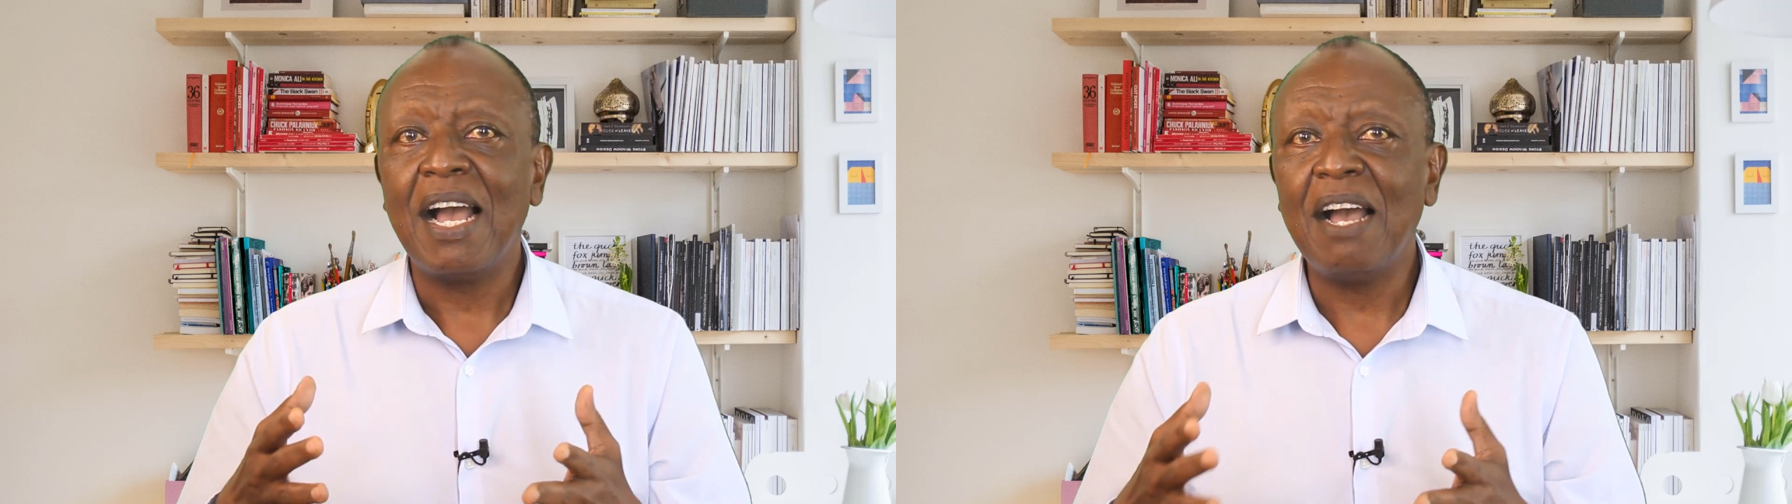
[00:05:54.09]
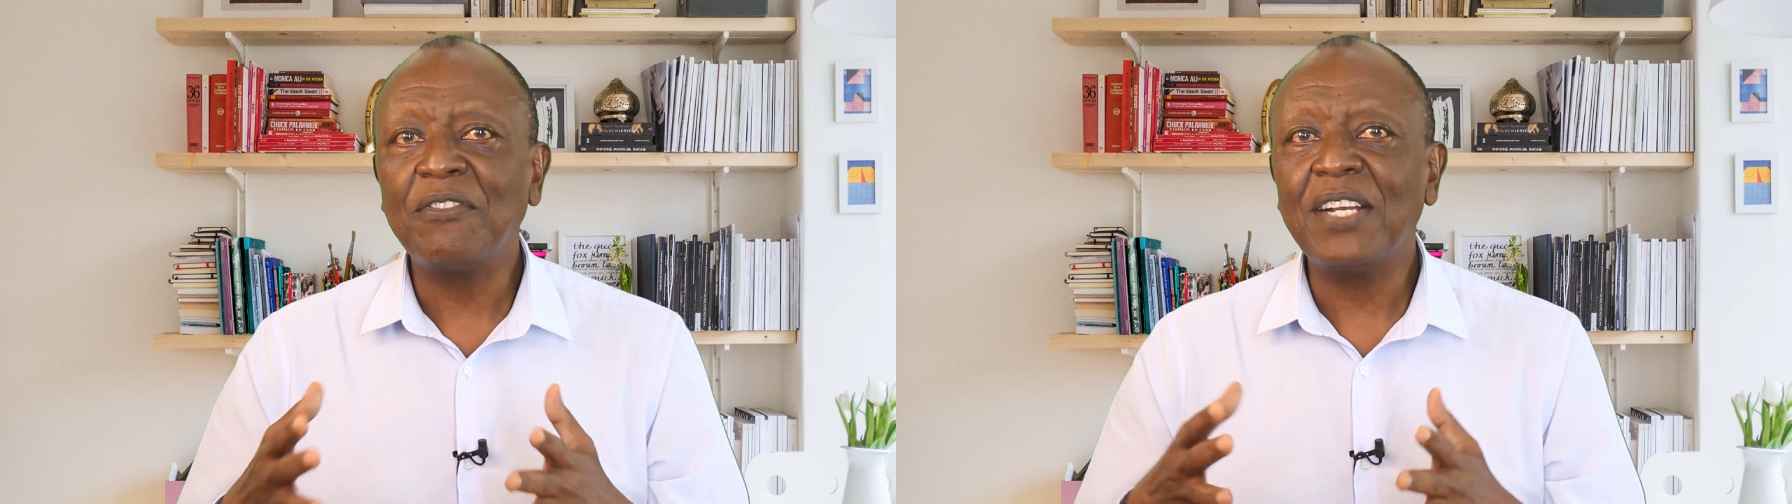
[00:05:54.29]

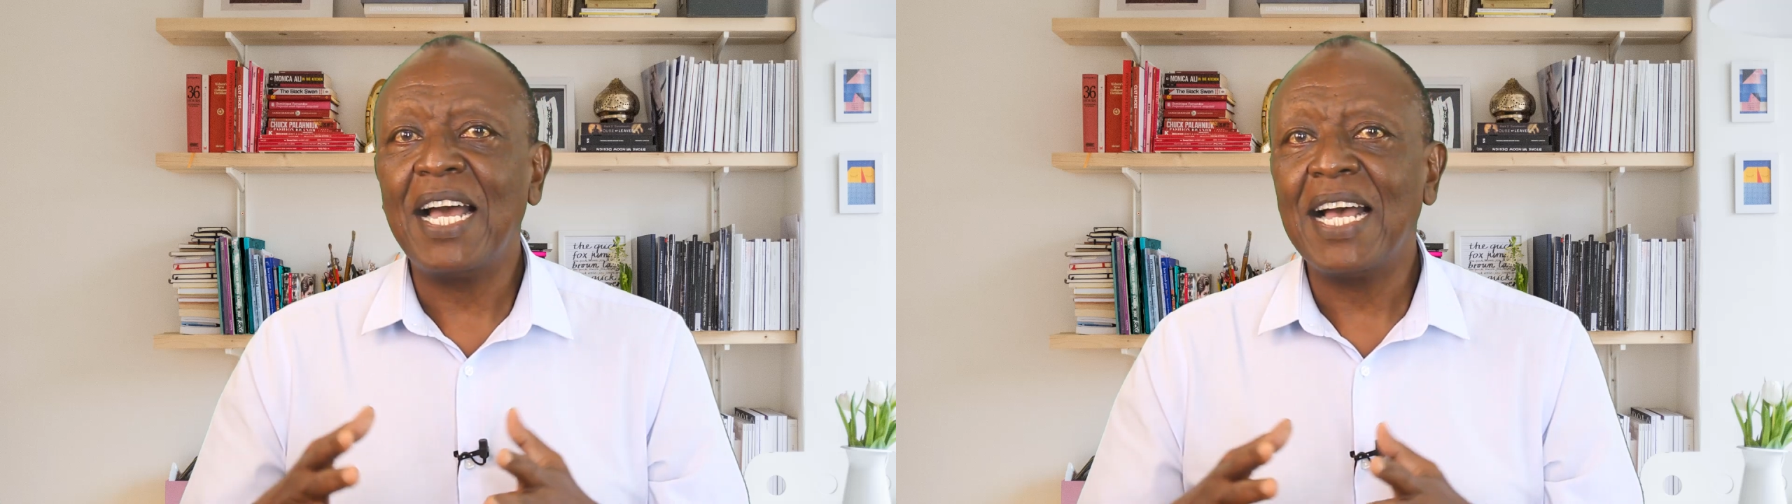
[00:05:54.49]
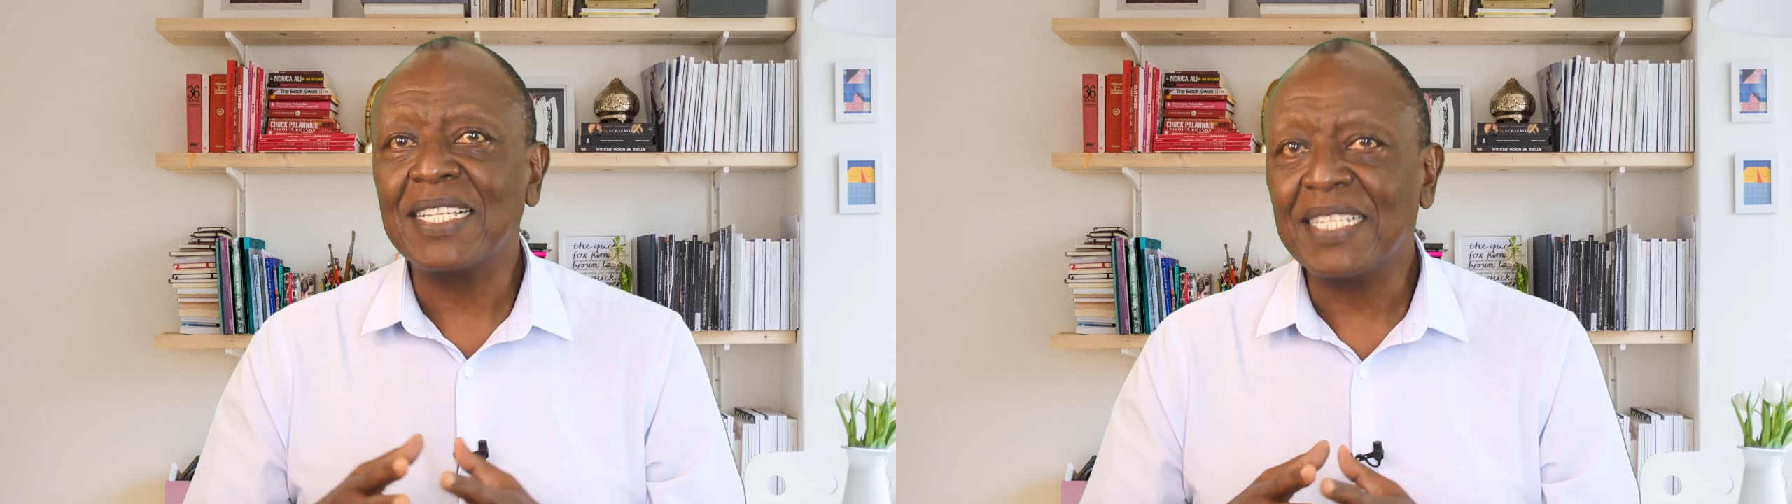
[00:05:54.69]

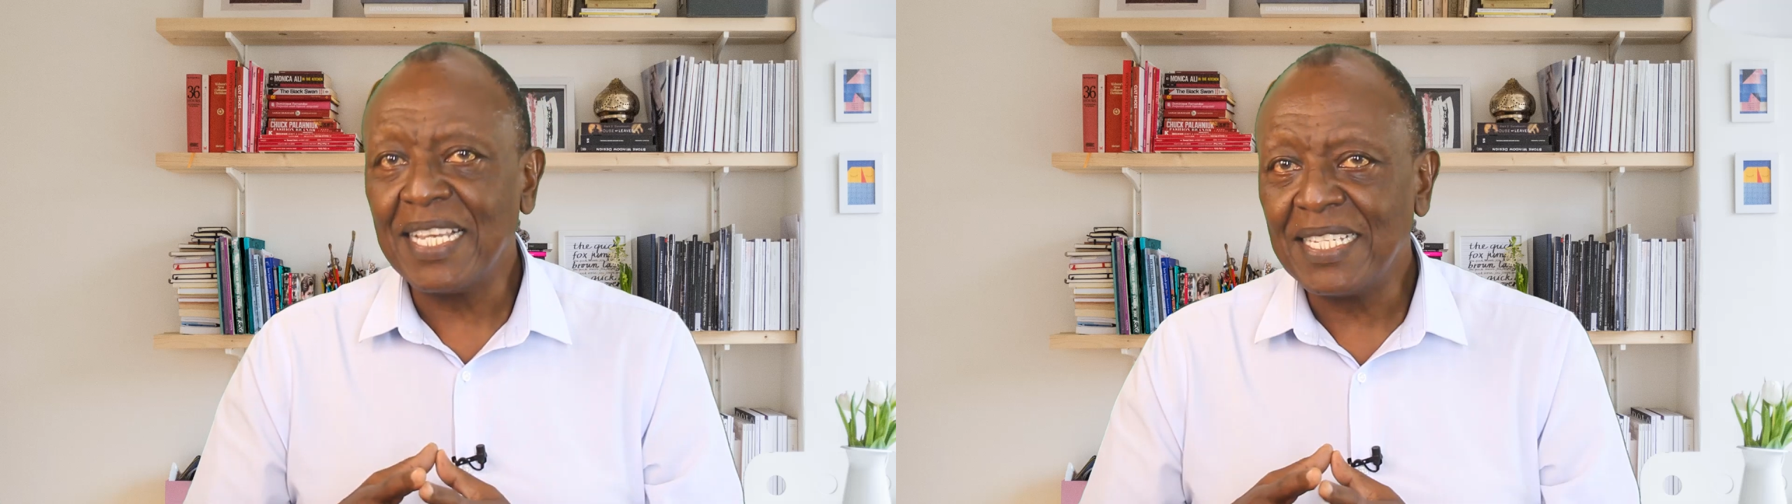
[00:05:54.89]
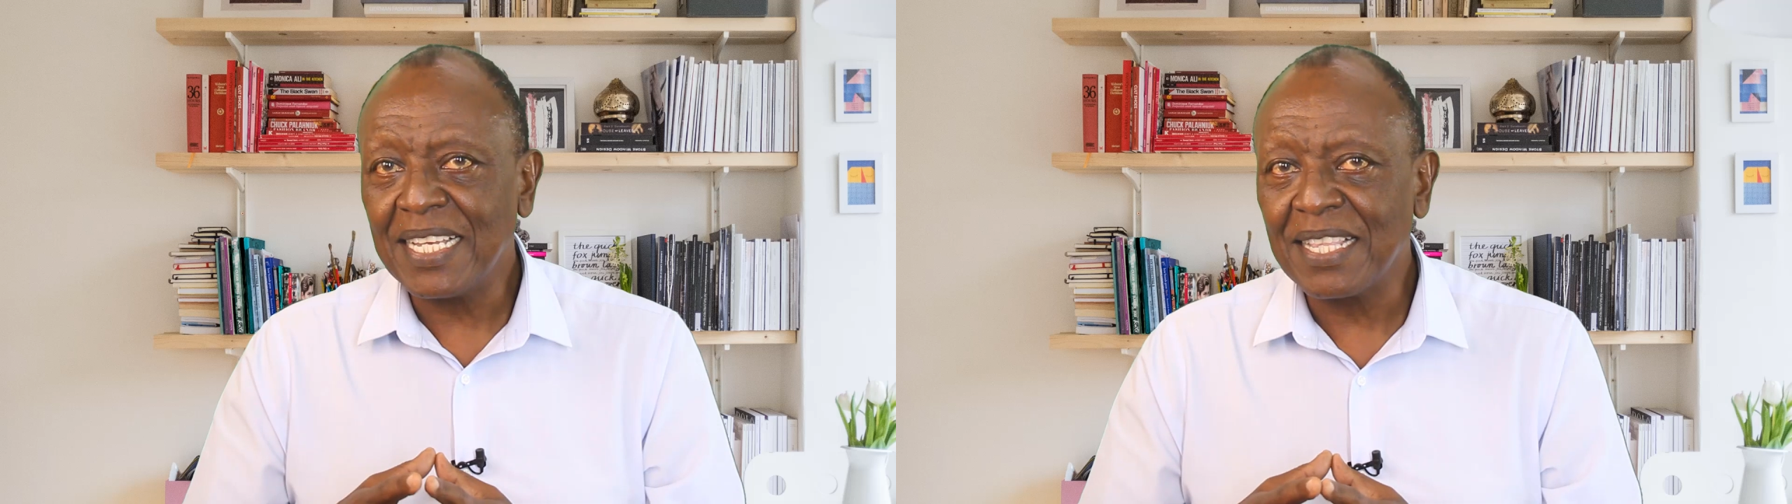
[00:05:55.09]
After
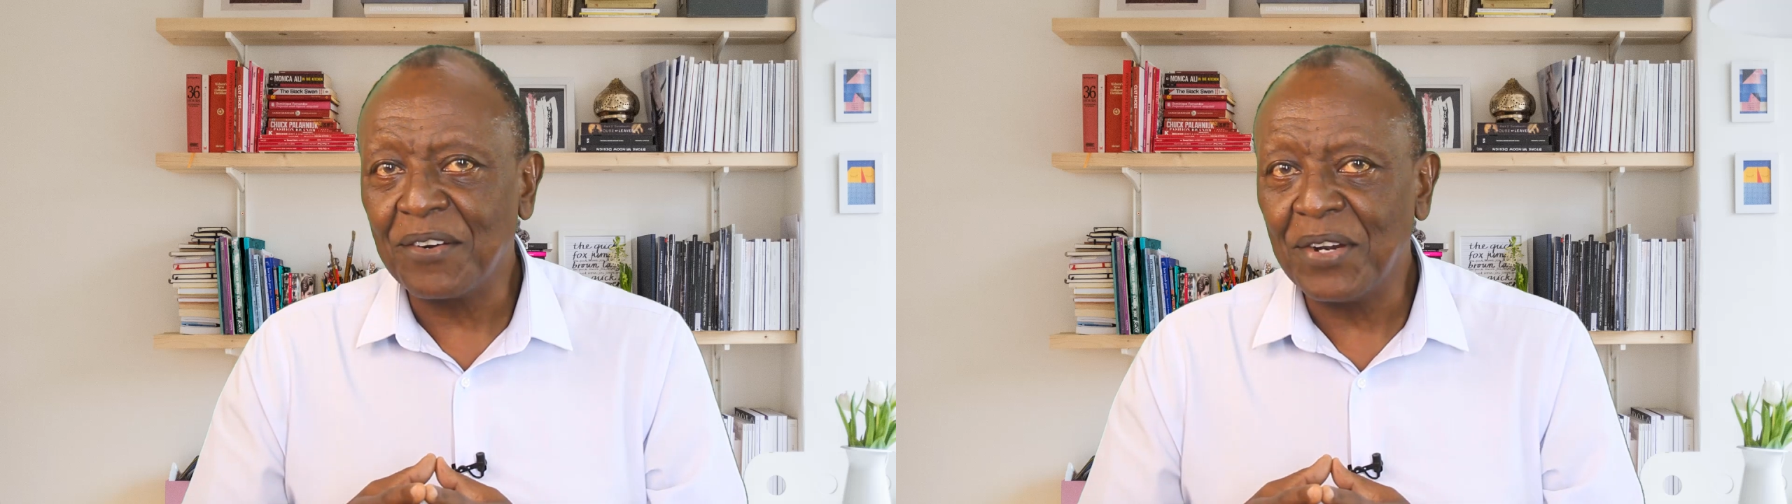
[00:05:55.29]
assessing the